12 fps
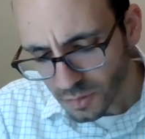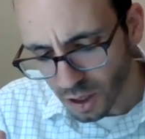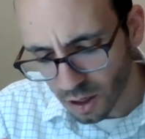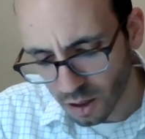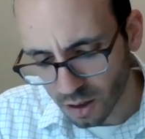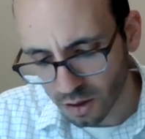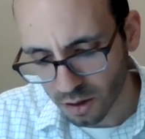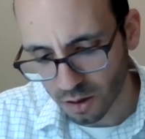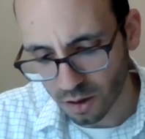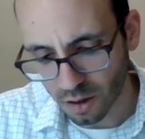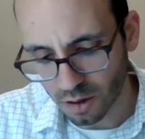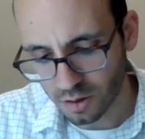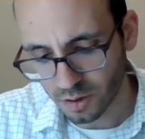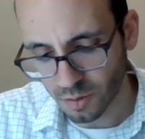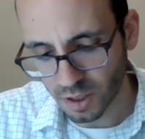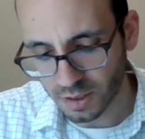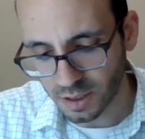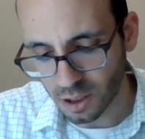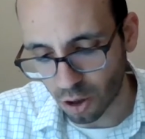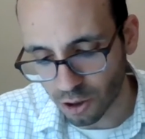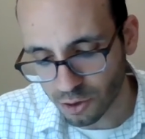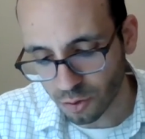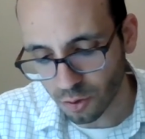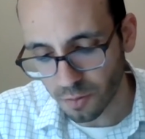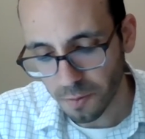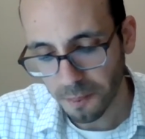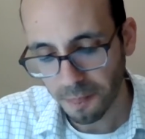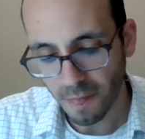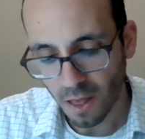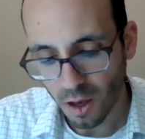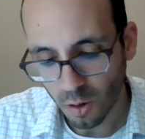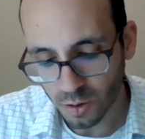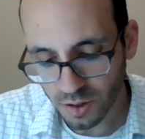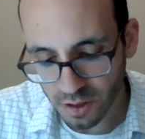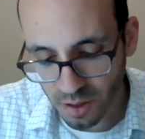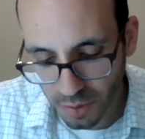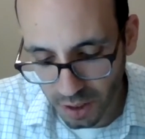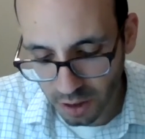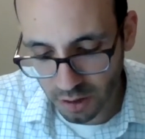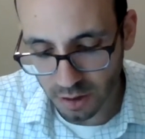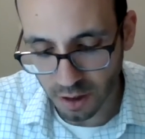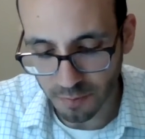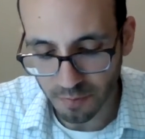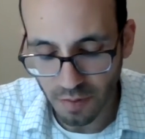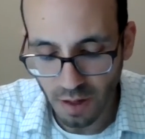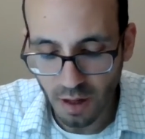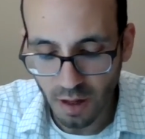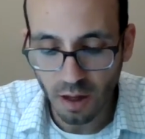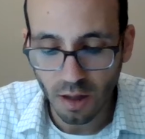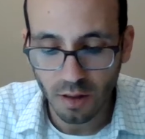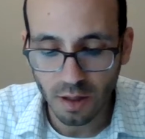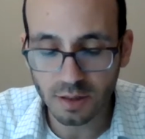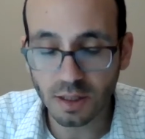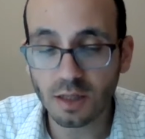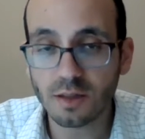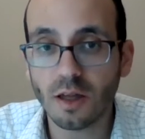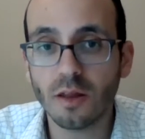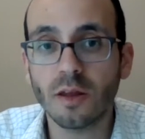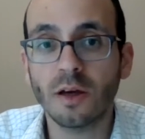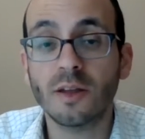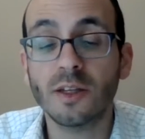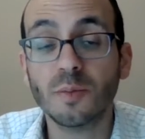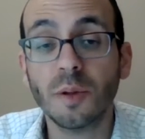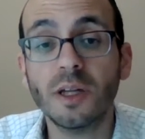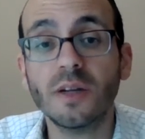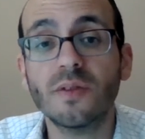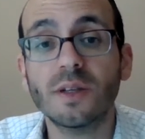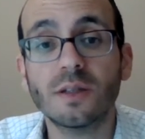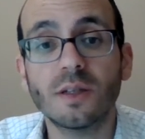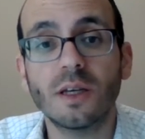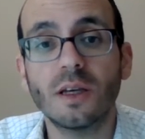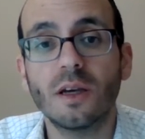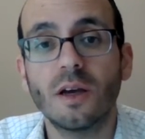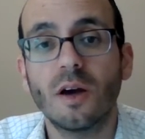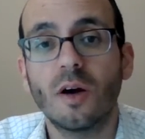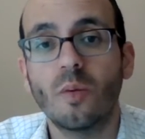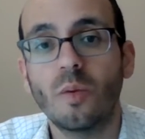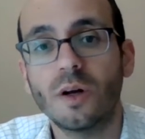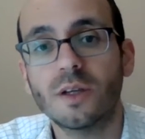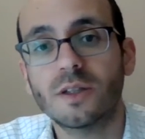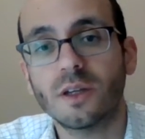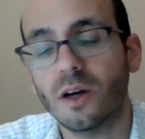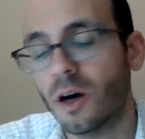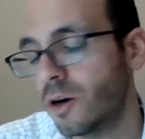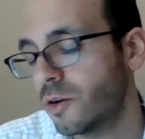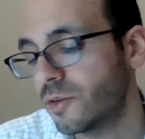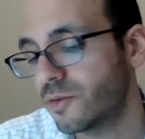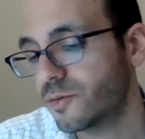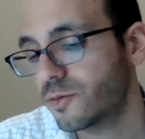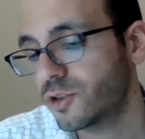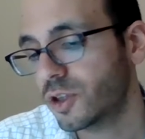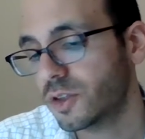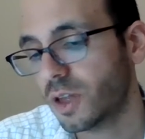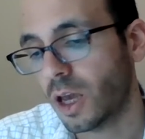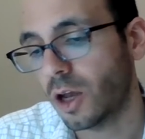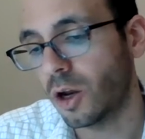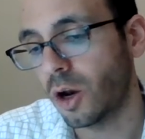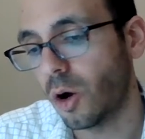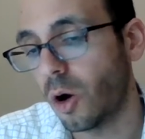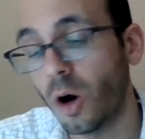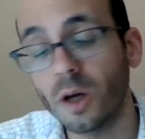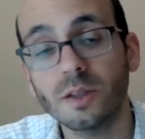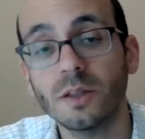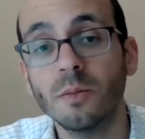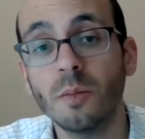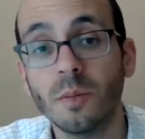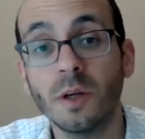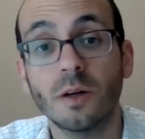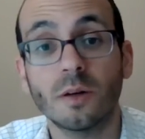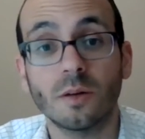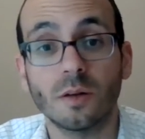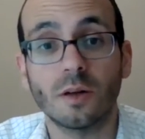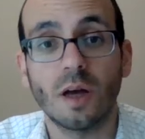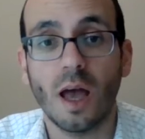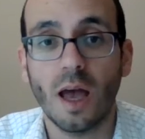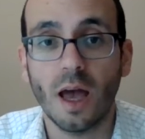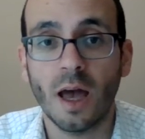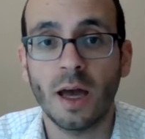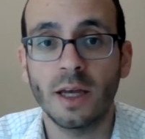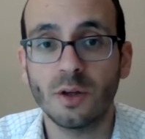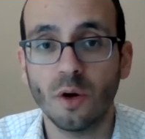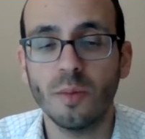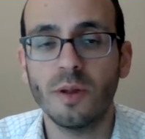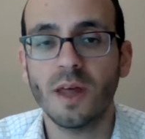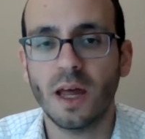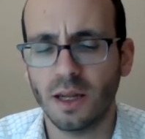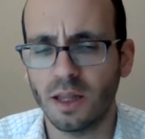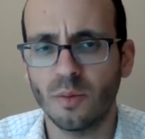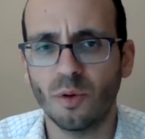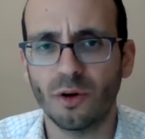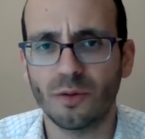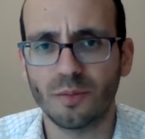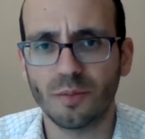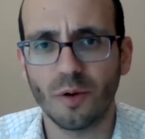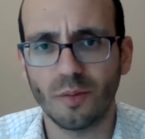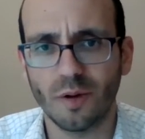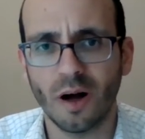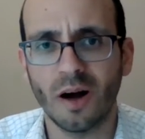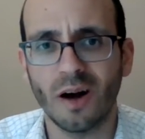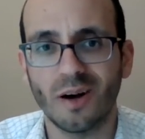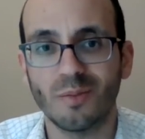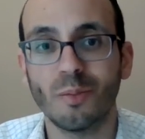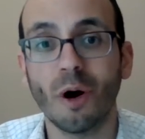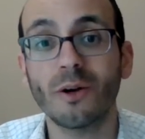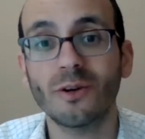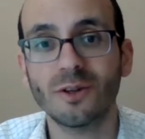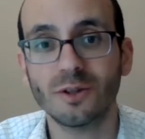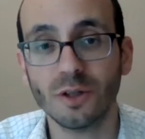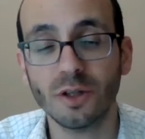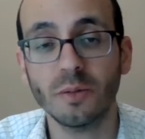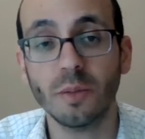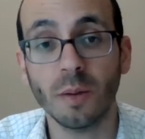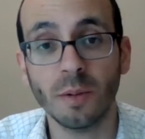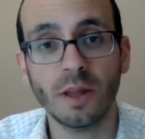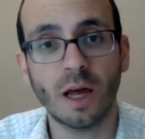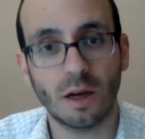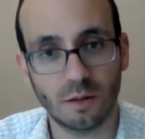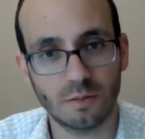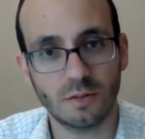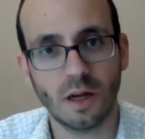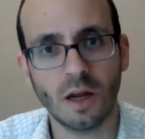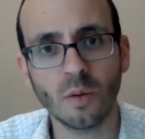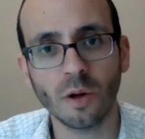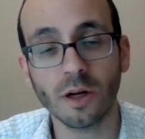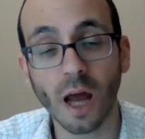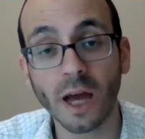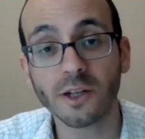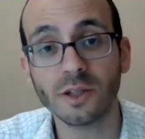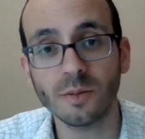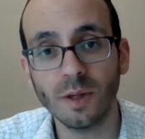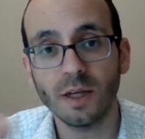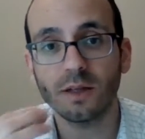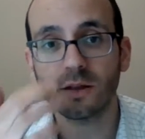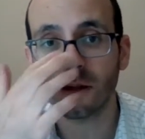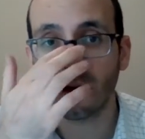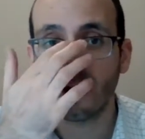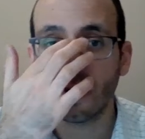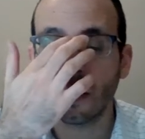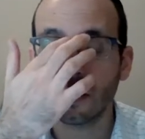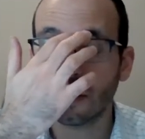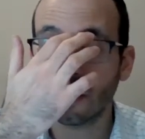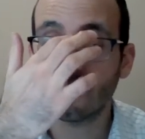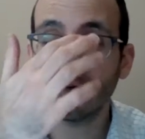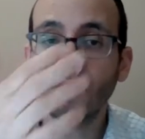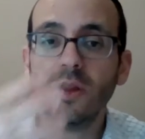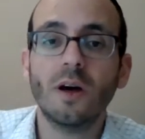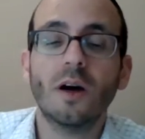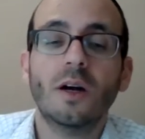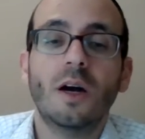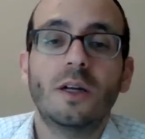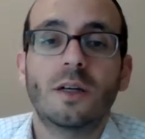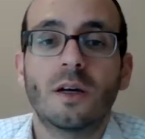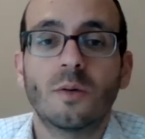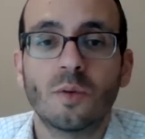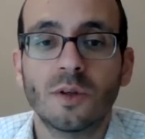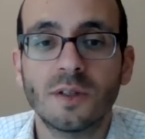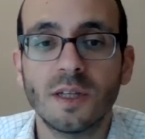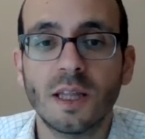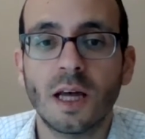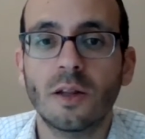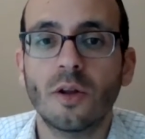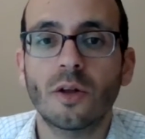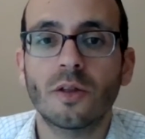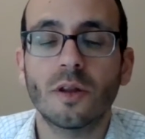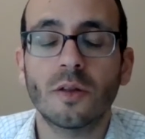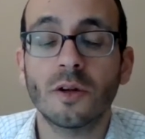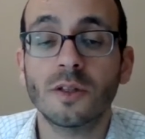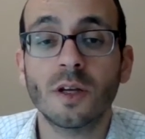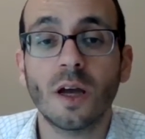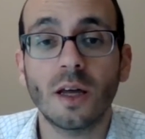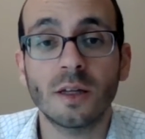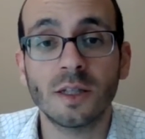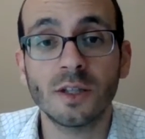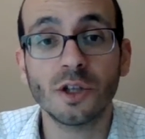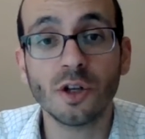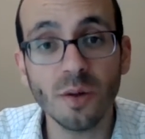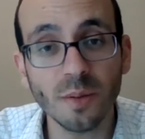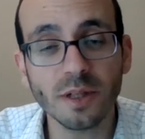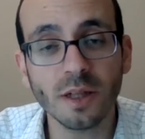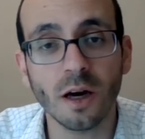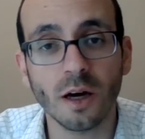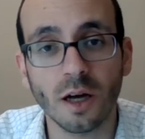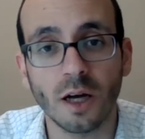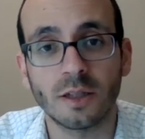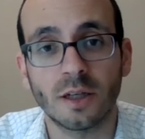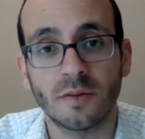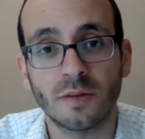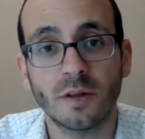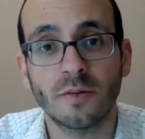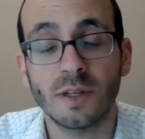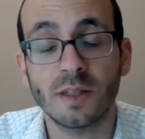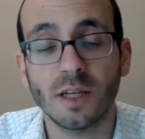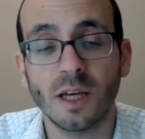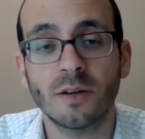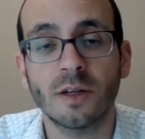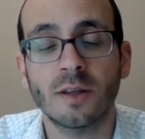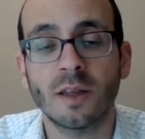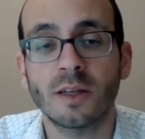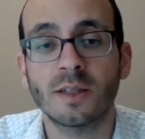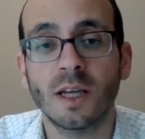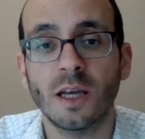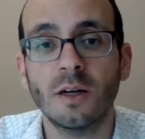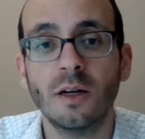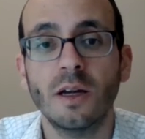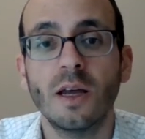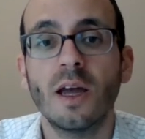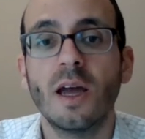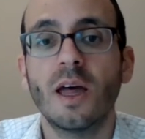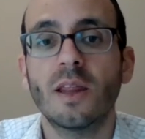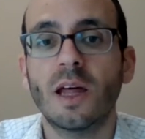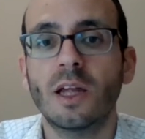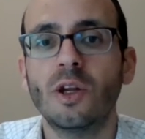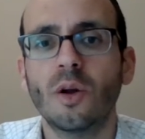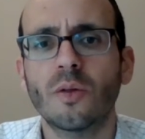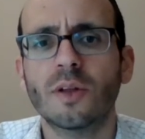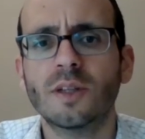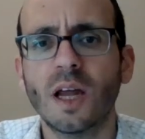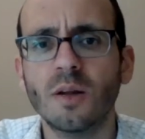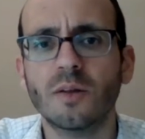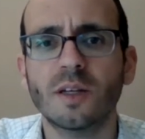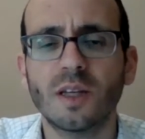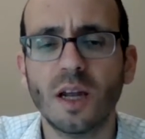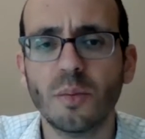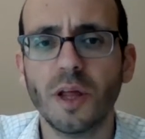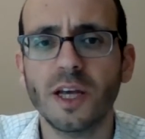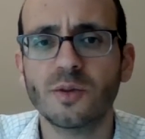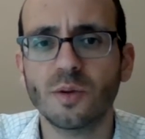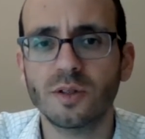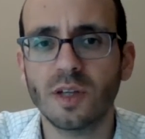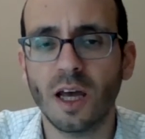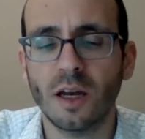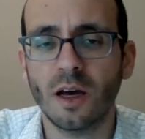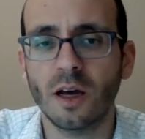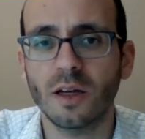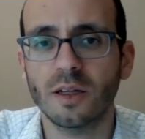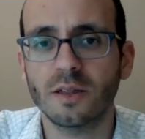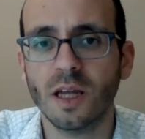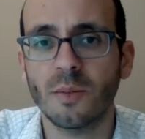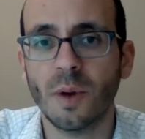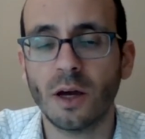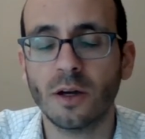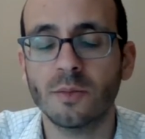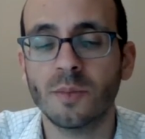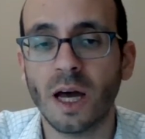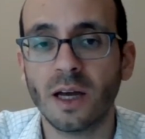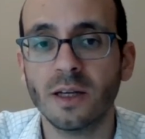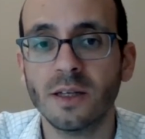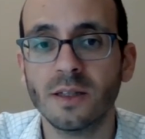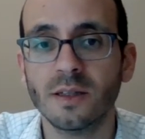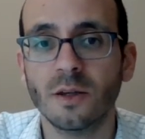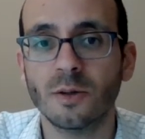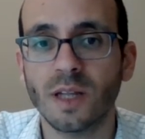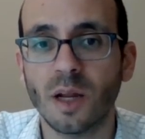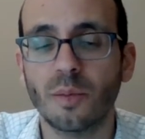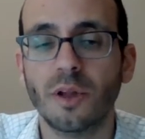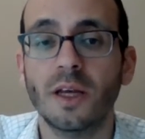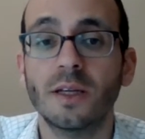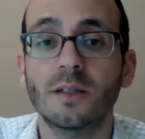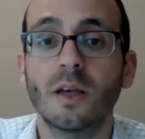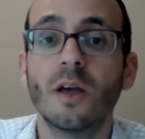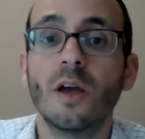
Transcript: uh, something I see in an ArtScroll. Was there's a mechilta that says that the splitting of the sea was of just like an awesome miracle I don't mean that in the more uh, modern term. I mean that in what it actually means. So if you read the Haggadah, we'll see that look, there's a, a disagreement in the Haggadah of the the Seder. That you know the ten the ten plagues were ten uh, ten makas, there were ten plagues,